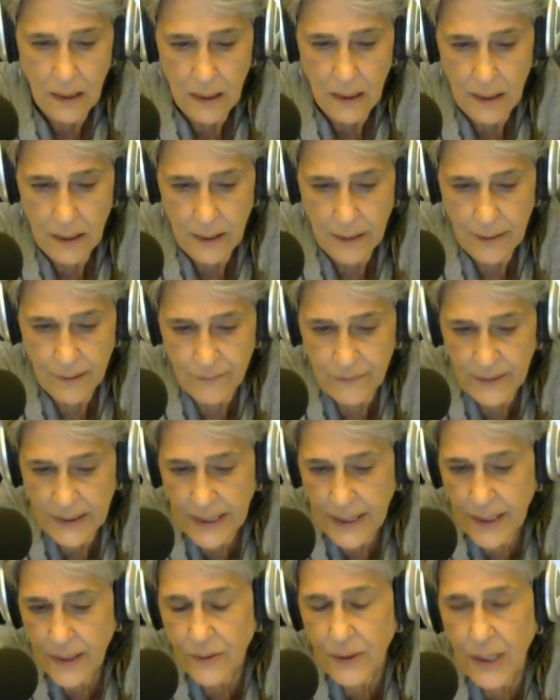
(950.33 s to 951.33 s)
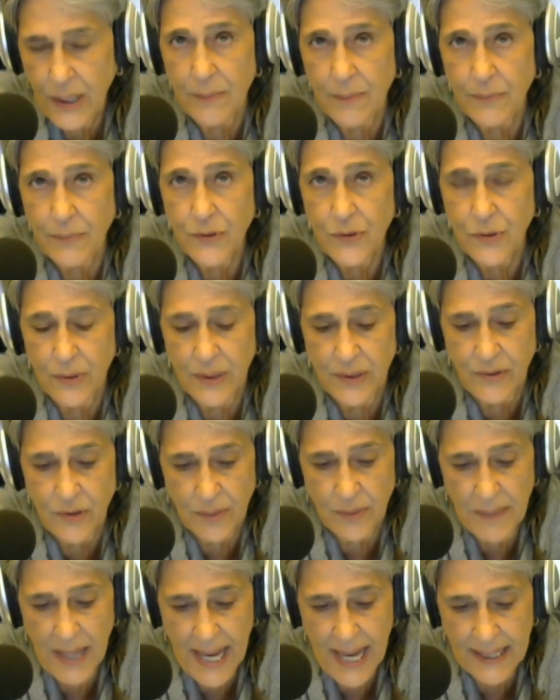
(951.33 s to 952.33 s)
The video comes to a
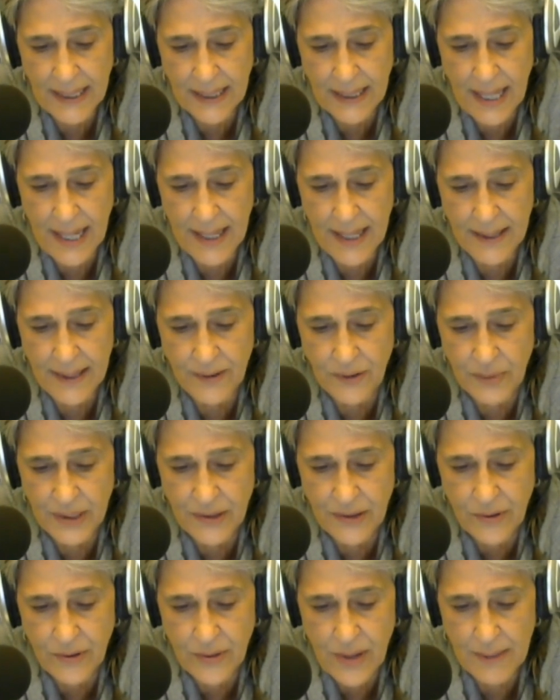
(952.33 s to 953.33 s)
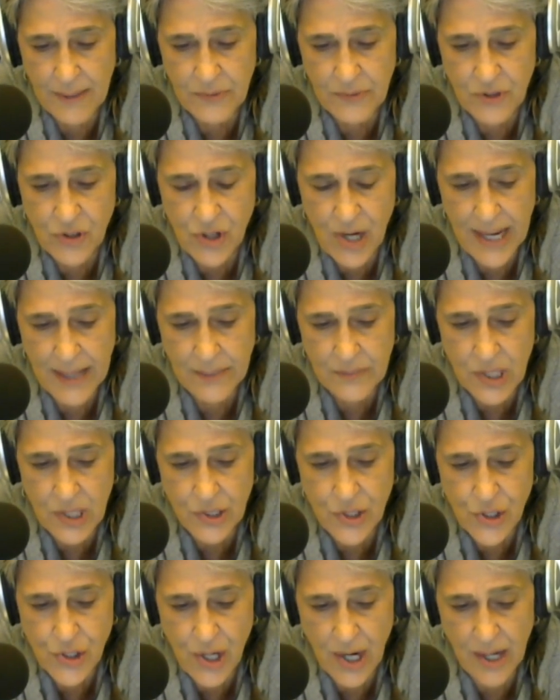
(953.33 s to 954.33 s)
dramatic end when Trump jams a
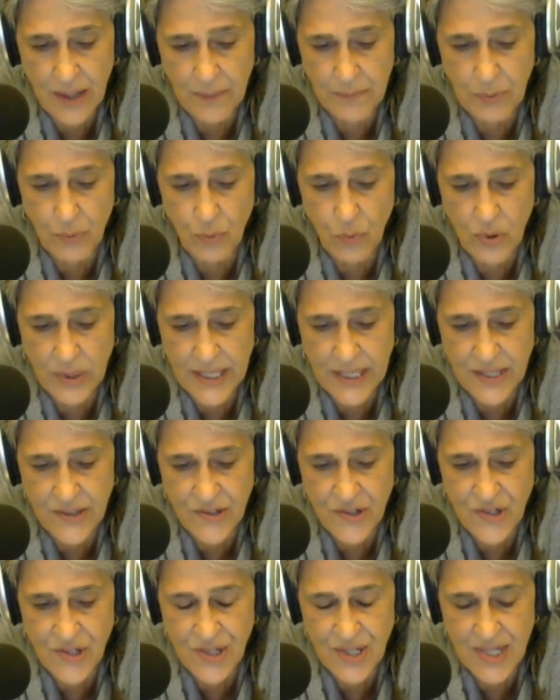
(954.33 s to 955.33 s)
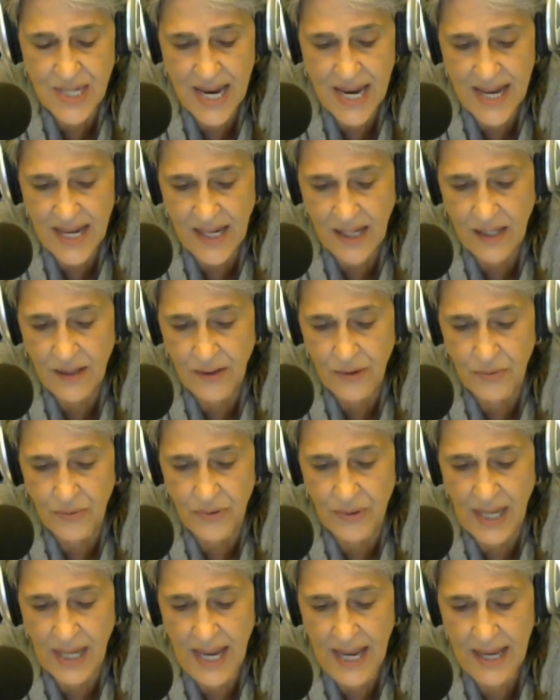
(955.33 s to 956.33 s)
sharp wooden stake through
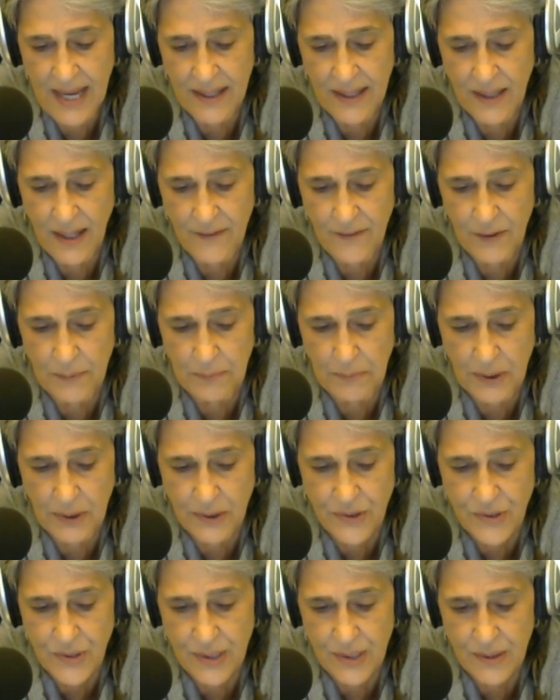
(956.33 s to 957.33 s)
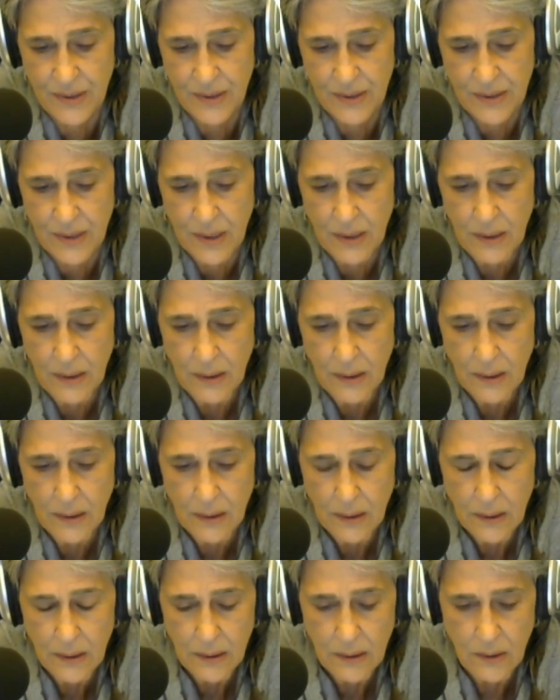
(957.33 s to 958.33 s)
the head of a person
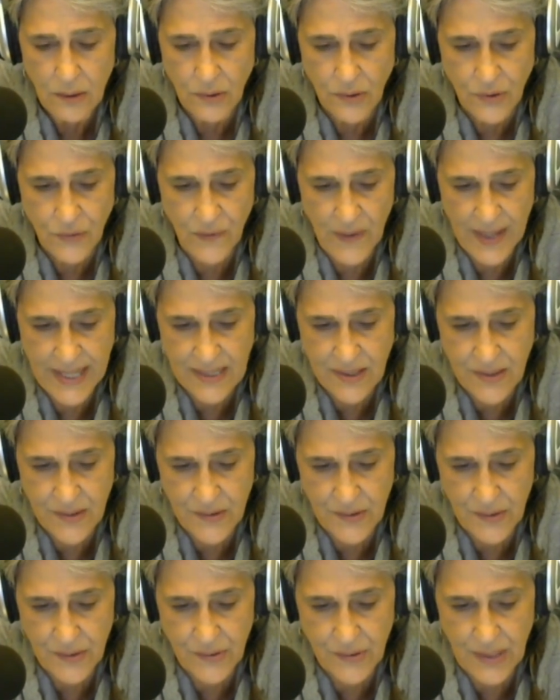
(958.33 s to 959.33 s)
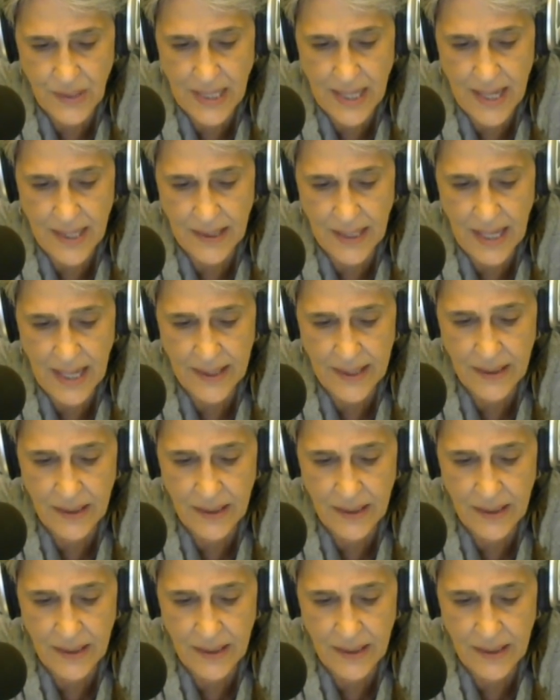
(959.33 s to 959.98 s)
whose face is a CNN